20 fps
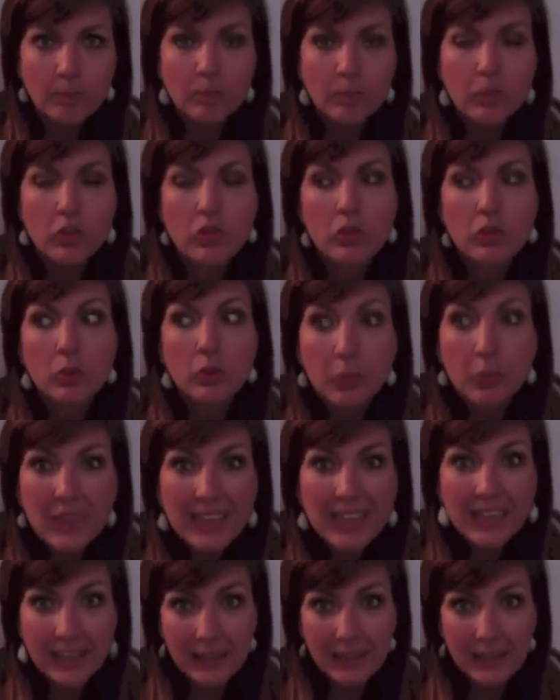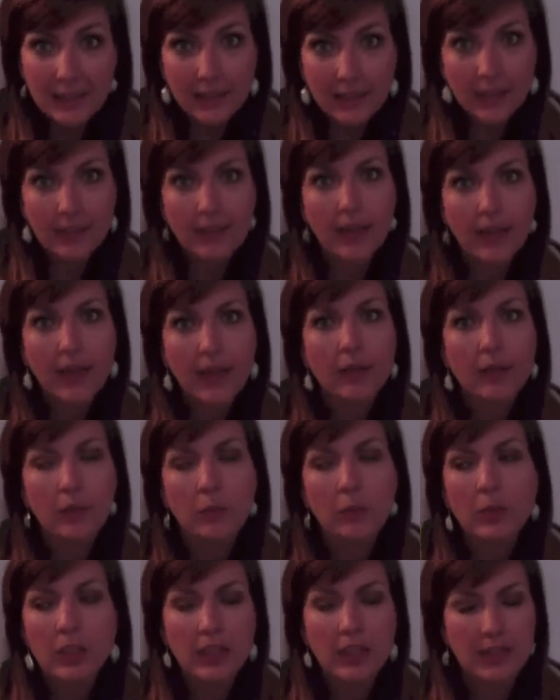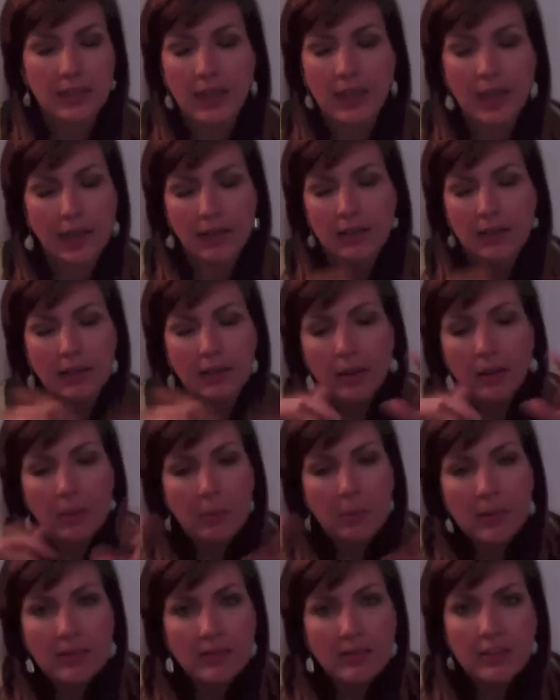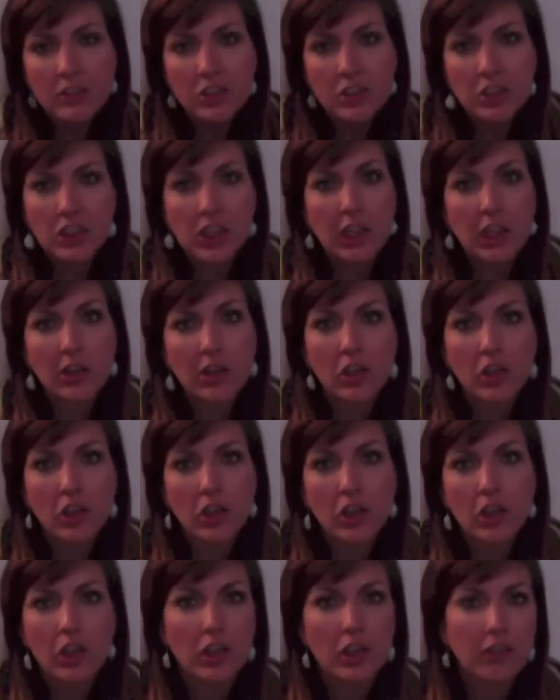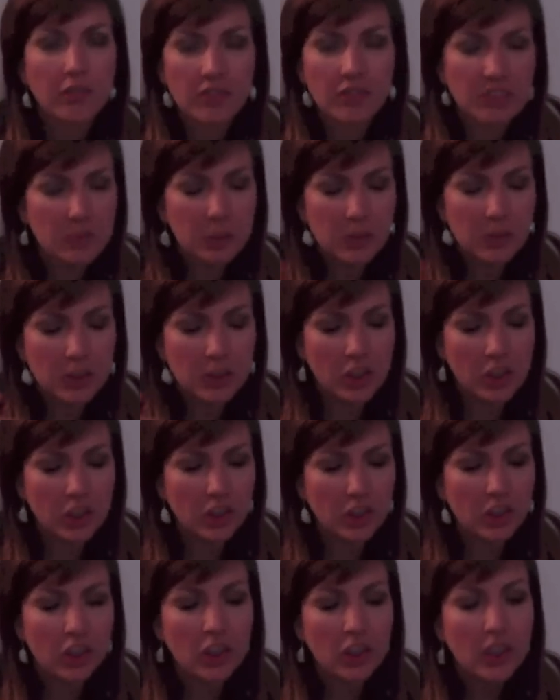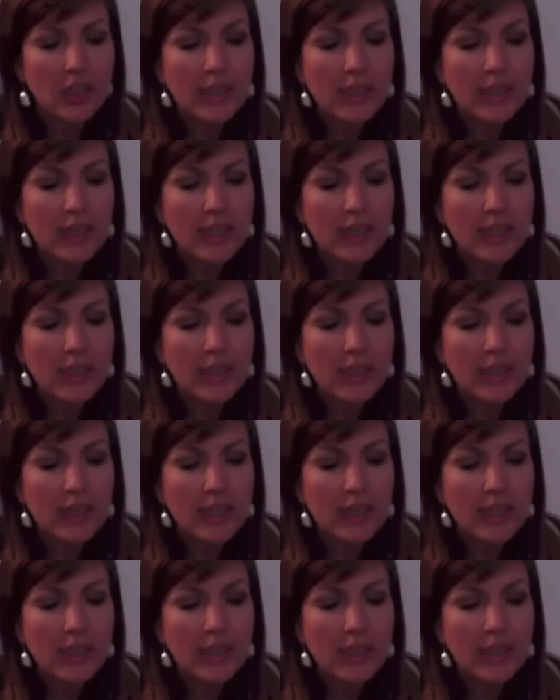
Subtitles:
So go get it. And then we can like message each other and Facebook each other